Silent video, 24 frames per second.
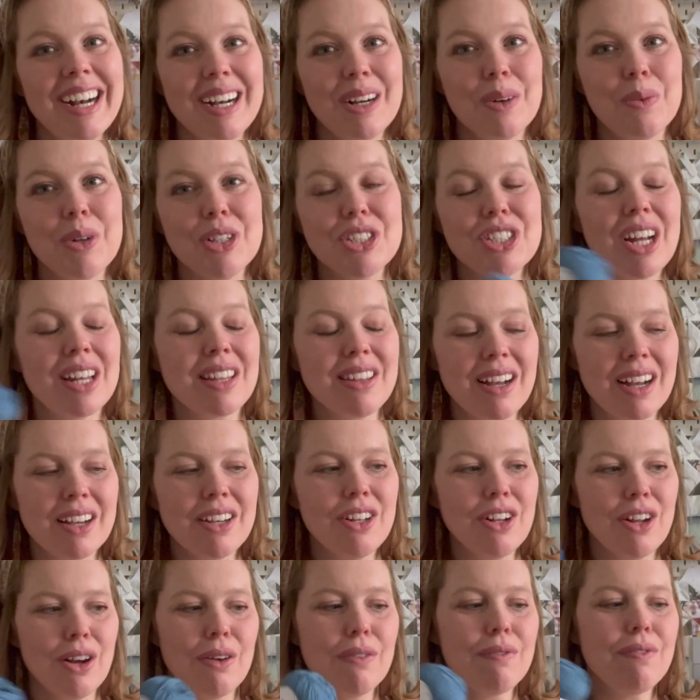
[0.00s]
which I thought,
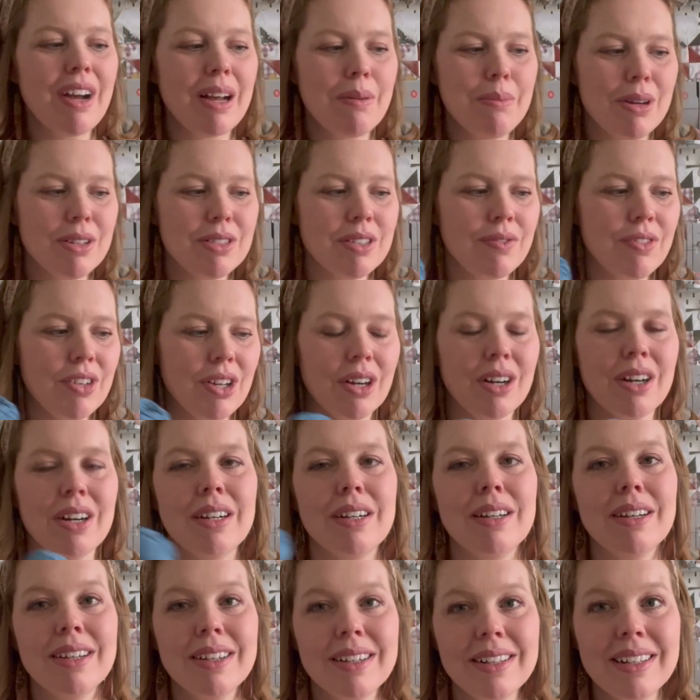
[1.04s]
5 balls of
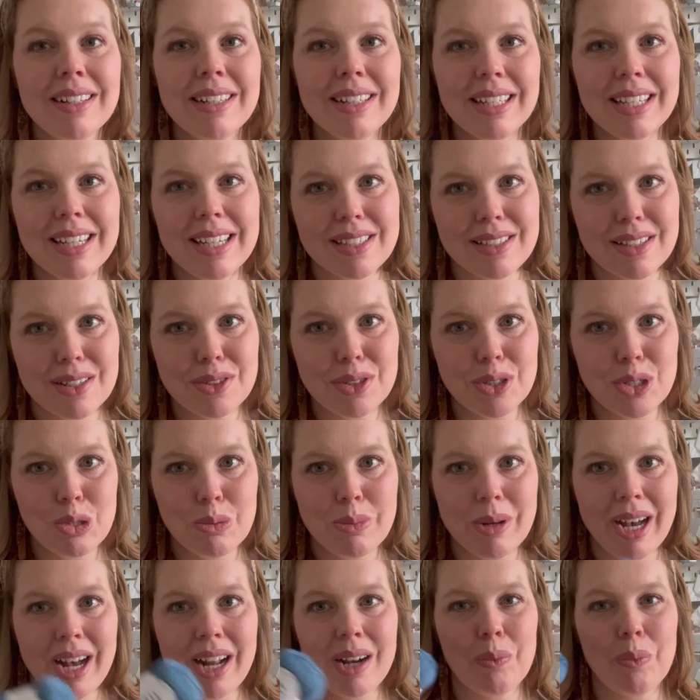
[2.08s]
yarn isn't too
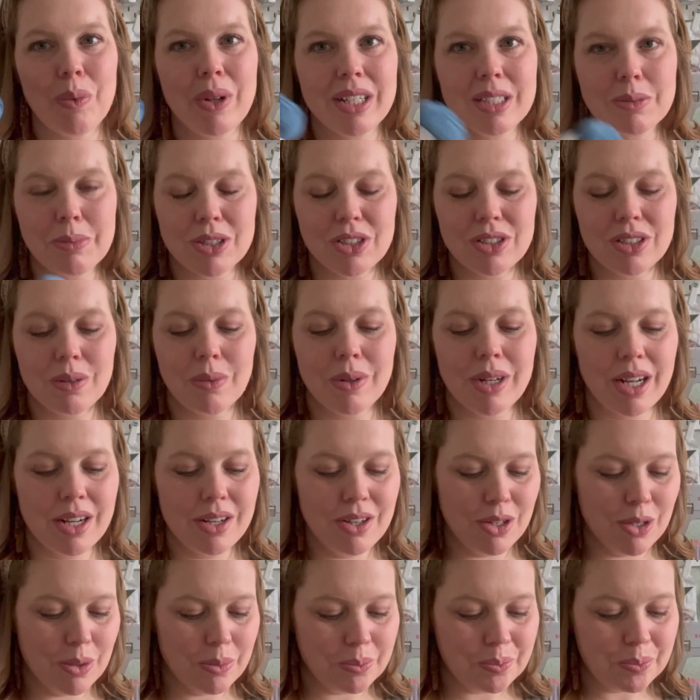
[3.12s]
bad, especially when I
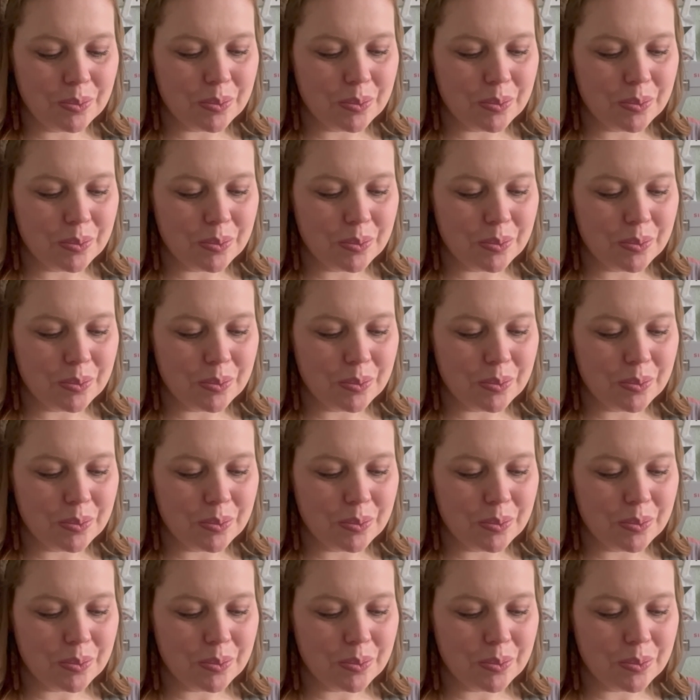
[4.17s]
knew.